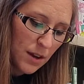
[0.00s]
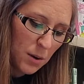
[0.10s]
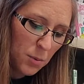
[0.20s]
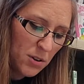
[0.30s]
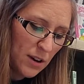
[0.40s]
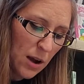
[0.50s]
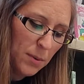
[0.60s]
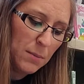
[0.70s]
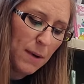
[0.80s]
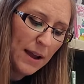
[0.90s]
I wonder how
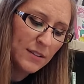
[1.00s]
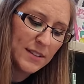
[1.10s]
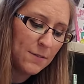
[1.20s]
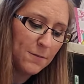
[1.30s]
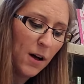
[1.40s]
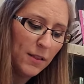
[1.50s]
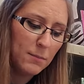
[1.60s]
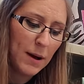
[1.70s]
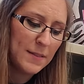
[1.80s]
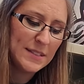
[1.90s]
many miles I've
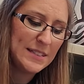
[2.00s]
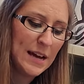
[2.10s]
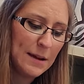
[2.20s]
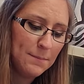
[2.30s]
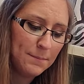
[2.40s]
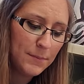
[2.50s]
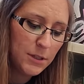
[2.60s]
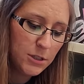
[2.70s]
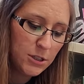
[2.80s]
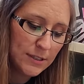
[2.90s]
fallen by this time,
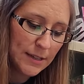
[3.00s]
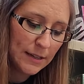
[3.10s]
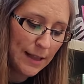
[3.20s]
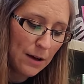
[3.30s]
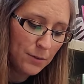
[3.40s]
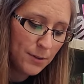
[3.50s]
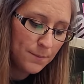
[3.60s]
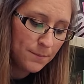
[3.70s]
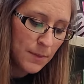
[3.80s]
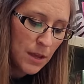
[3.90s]
she said aloud.
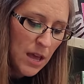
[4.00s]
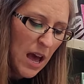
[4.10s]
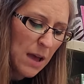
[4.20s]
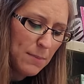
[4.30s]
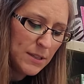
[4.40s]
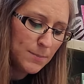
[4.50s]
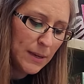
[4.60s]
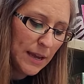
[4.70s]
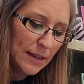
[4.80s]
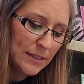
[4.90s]
I must
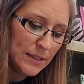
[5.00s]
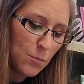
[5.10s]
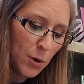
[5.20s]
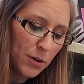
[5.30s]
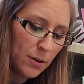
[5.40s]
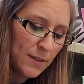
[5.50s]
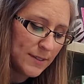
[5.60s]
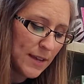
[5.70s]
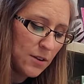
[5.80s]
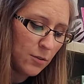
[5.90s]
be getting somewhere near the
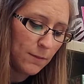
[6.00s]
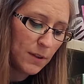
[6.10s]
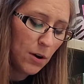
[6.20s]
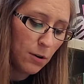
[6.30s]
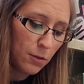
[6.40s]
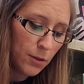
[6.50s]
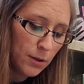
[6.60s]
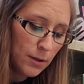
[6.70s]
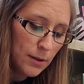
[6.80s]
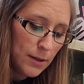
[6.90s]
center of the earth.
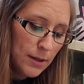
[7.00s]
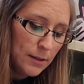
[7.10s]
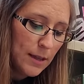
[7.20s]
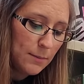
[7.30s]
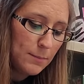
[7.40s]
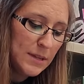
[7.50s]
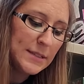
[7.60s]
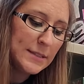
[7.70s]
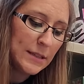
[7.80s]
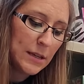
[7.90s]
Let me
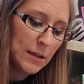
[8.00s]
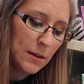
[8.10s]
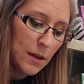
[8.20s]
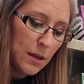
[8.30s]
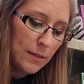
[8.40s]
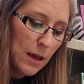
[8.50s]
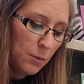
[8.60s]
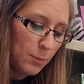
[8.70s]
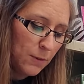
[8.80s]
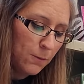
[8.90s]
see. That
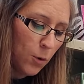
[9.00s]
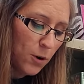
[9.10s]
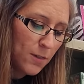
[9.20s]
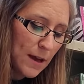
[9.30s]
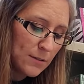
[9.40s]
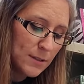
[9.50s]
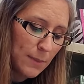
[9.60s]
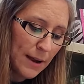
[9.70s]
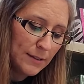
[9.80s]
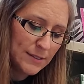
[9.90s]
would be 4,000
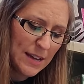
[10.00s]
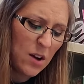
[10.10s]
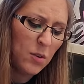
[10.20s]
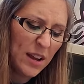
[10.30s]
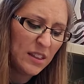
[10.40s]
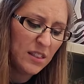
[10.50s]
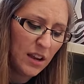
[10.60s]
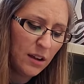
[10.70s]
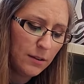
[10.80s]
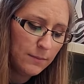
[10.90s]
miles down, I
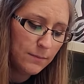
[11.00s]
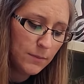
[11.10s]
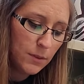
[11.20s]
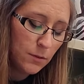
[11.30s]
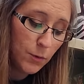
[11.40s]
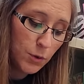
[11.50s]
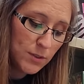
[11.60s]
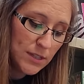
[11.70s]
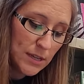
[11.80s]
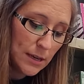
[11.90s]
think. For you
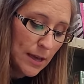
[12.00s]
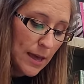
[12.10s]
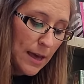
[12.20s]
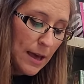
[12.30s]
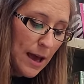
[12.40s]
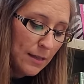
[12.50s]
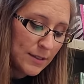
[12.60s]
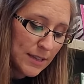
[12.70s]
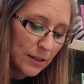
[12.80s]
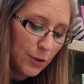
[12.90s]
see,
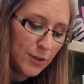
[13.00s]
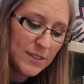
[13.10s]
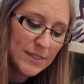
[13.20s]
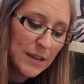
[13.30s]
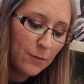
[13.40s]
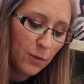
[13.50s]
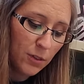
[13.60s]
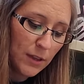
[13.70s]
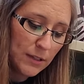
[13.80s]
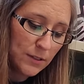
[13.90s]
Alice had learned several
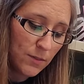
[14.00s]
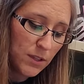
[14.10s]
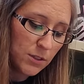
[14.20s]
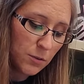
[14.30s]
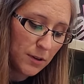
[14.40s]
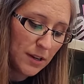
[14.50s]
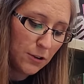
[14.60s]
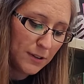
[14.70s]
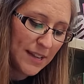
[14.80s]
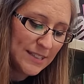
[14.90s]
things of this sort in
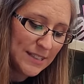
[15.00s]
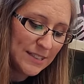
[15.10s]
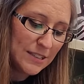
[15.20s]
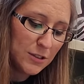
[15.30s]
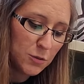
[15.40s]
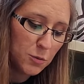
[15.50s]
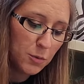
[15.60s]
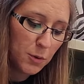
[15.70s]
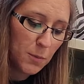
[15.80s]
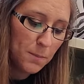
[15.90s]
her lessons in the
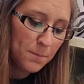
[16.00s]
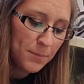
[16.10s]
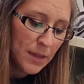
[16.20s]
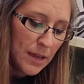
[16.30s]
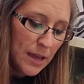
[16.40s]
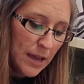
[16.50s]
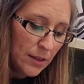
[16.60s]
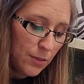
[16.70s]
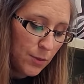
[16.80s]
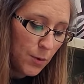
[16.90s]
schoolroom.
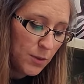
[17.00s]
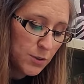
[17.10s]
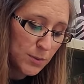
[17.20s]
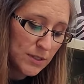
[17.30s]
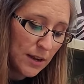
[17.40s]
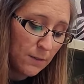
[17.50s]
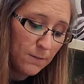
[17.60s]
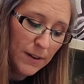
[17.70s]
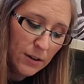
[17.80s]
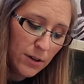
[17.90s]
And though this was not a
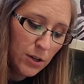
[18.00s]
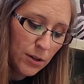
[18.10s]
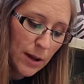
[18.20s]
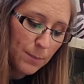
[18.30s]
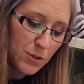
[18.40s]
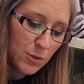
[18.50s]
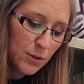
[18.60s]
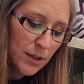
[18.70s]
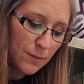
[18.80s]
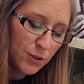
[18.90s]
very good
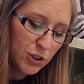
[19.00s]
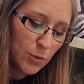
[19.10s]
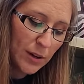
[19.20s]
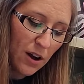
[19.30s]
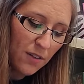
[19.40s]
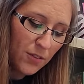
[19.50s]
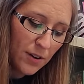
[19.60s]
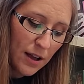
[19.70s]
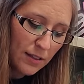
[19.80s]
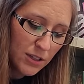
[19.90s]
opportunity for showing off her
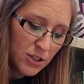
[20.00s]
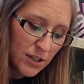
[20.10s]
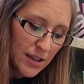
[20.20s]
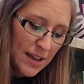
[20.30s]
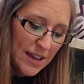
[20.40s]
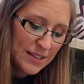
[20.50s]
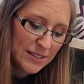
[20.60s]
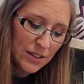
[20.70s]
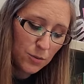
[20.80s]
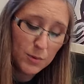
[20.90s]
knowledge,
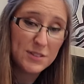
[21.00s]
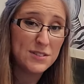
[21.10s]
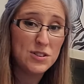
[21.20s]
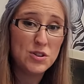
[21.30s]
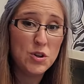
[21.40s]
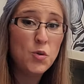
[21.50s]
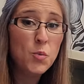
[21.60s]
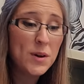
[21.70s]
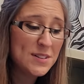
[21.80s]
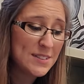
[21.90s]
as there was no
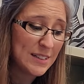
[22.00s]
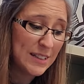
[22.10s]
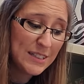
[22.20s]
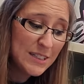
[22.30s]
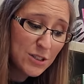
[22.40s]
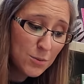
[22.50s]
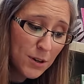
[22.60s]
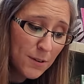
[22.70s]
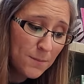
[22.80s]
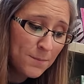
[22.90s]
one to listen to
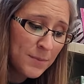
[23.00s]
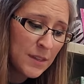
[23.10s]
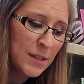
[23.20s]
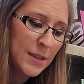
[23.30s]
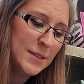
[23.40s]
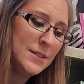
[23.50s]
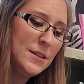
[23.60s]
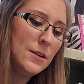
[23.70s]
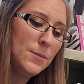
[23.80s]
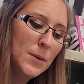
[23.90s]
her,
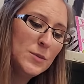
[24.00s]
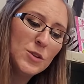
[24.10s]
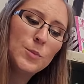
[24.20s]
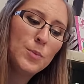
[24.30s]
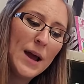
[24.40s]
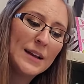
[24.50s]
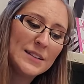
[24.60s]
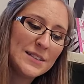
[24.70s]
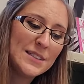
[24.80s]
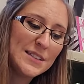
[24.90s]
still it was good
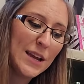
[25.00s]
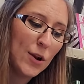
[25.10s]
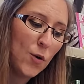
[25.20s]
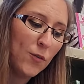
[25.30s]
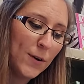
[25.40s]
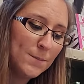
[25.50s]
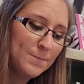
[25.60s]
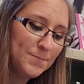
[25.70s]
practice to say it over.